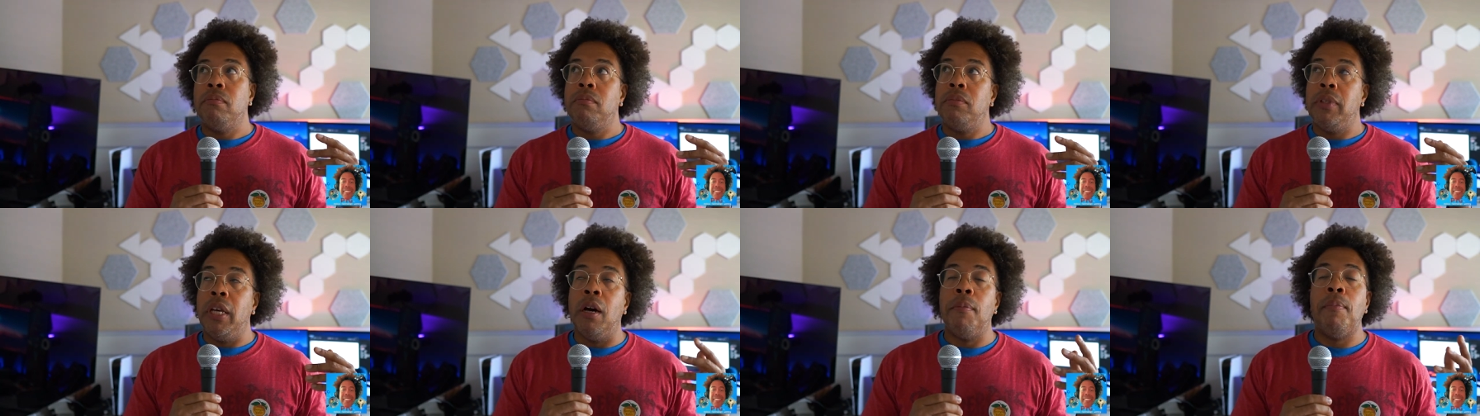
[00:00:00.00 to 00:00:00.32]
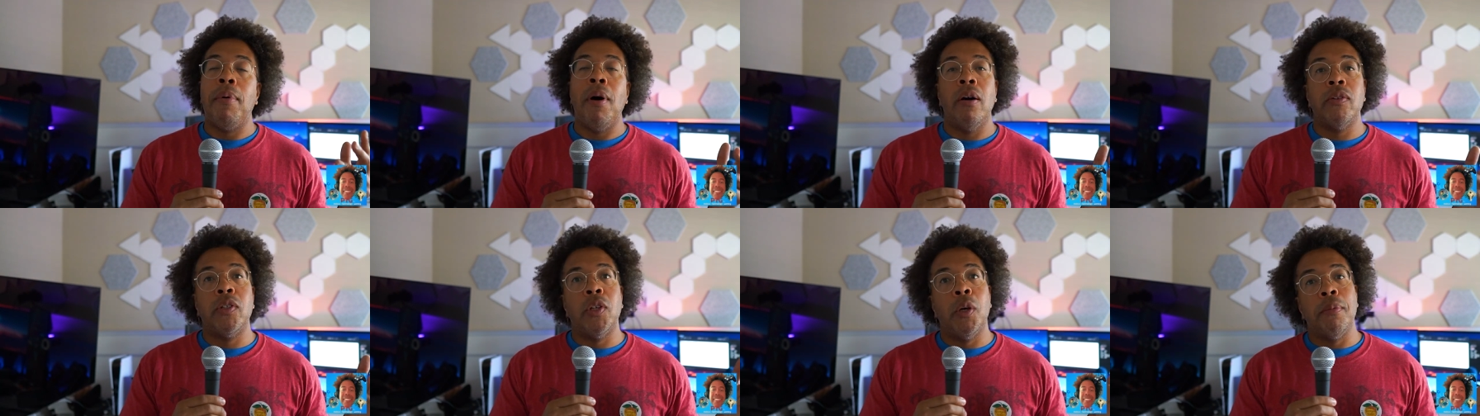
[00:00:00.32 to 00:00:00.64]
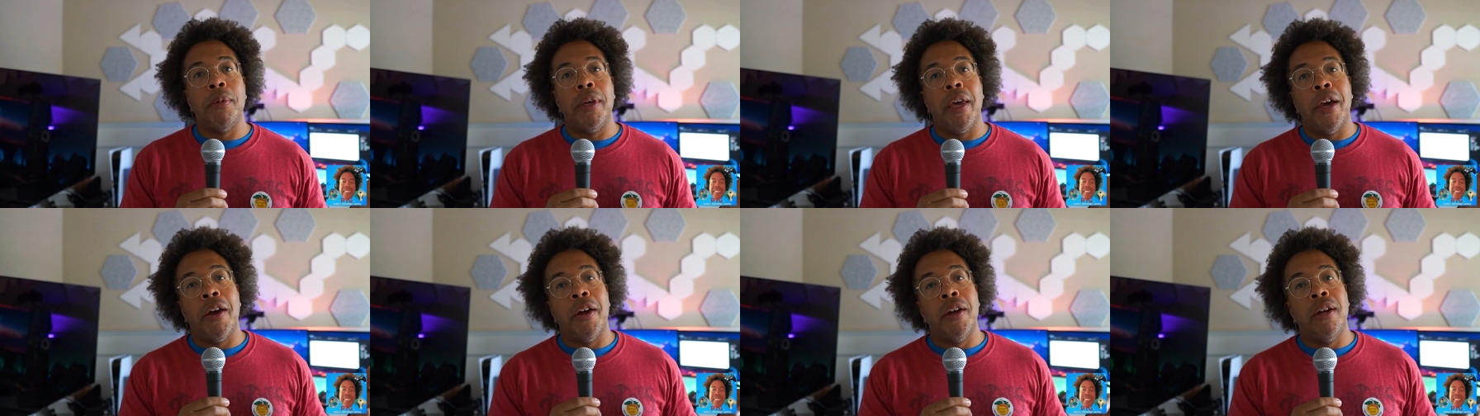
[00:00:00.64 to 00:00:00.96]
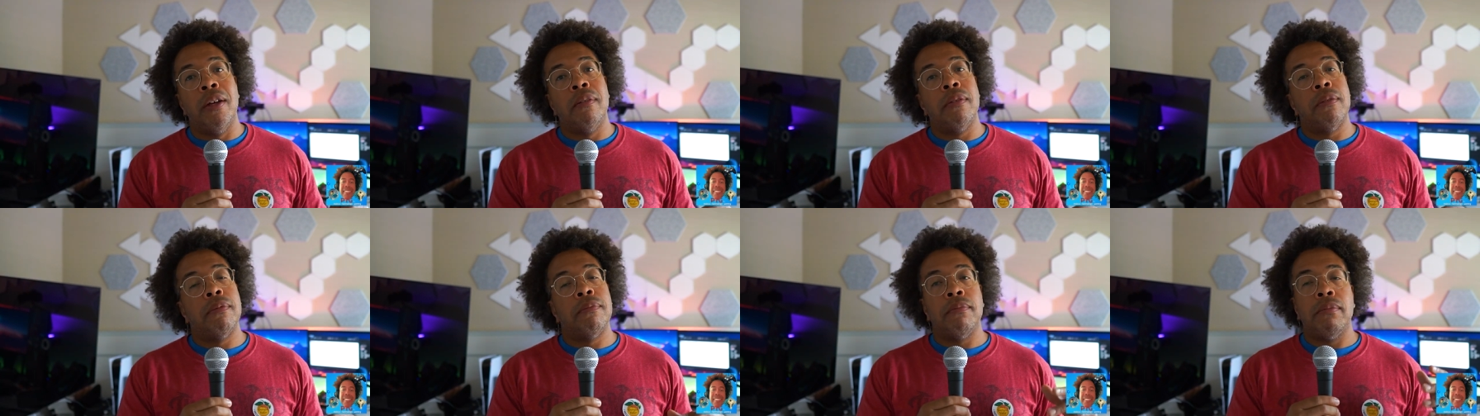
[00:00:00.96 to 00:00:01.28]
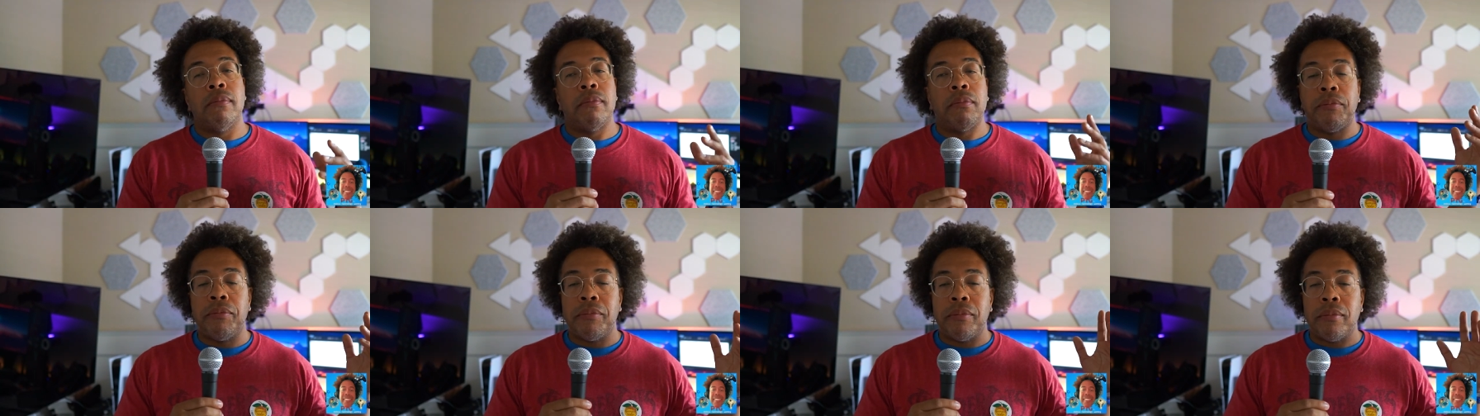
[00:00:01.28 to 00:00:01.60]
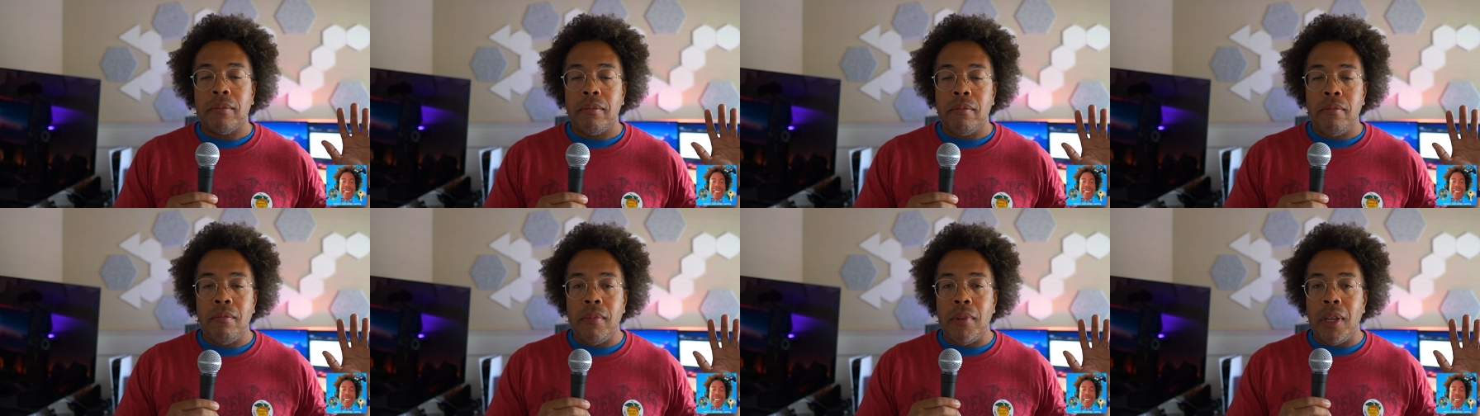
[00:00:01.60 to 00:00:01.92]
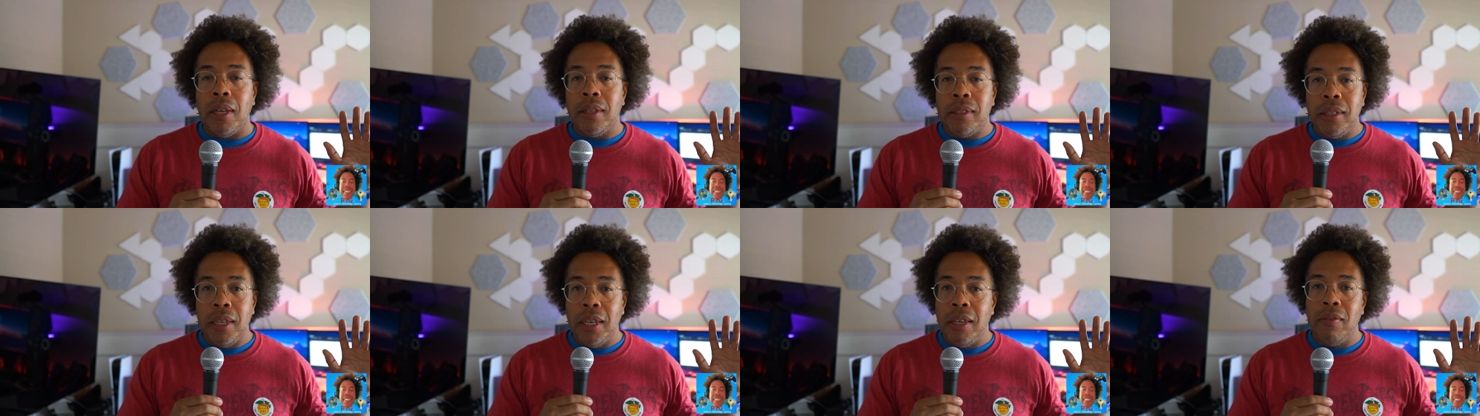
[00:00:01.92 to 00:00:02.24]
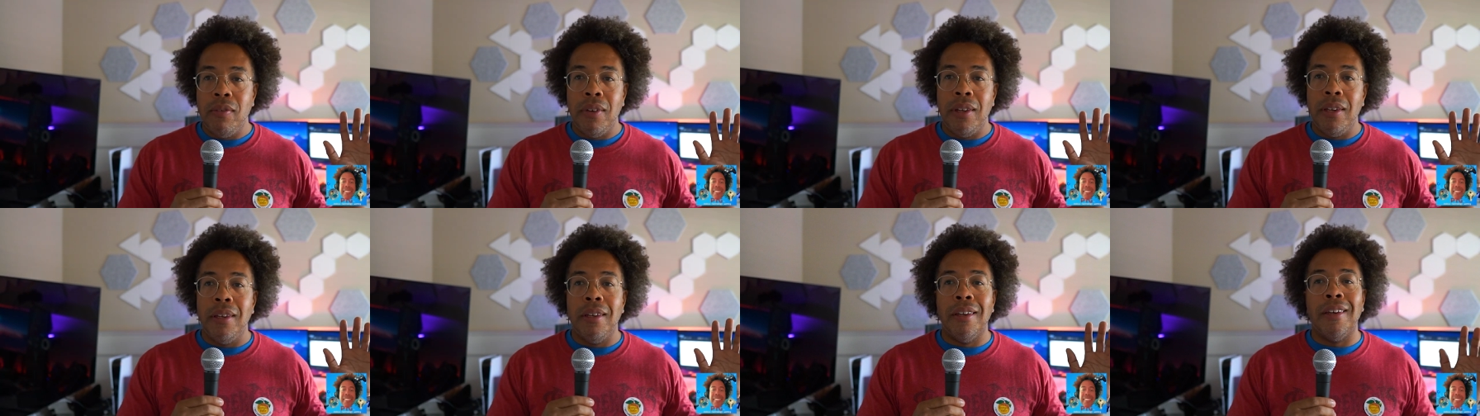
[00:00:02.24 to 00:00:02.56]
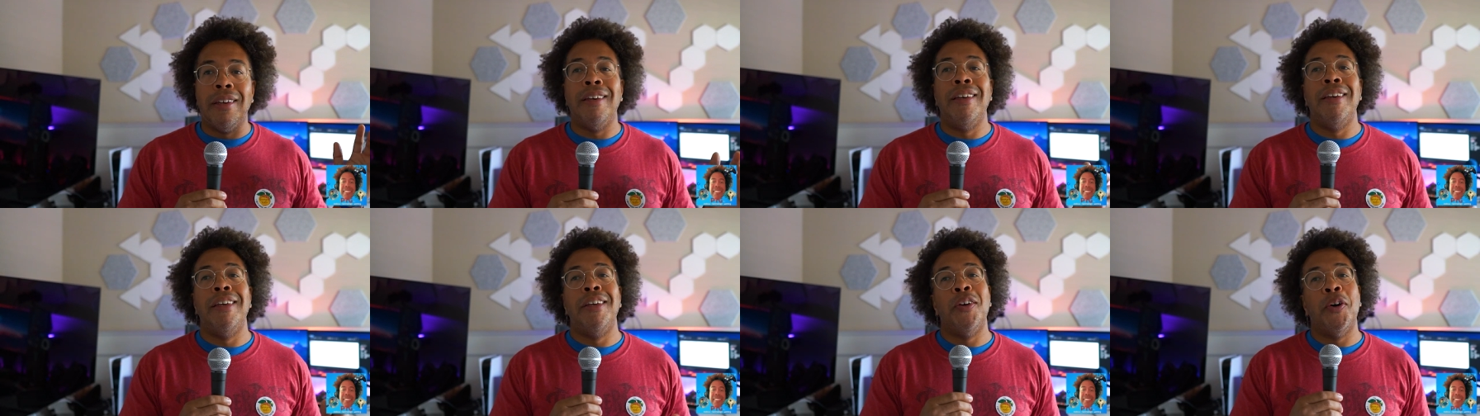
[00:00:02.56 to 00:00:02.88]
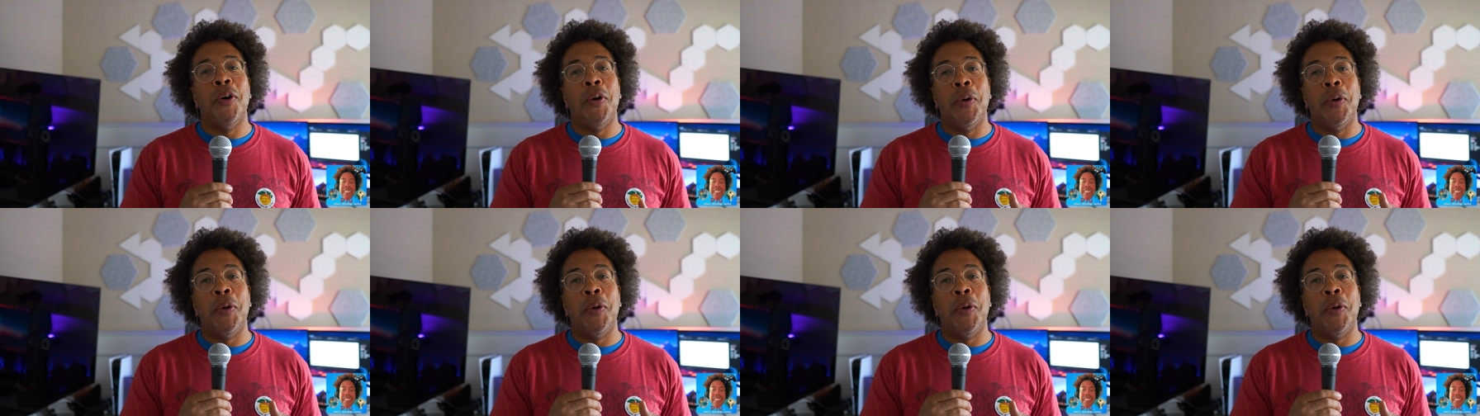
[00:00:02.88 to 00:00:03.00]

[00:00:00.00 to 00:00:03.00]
Yeah, Paul Tom Gary. TV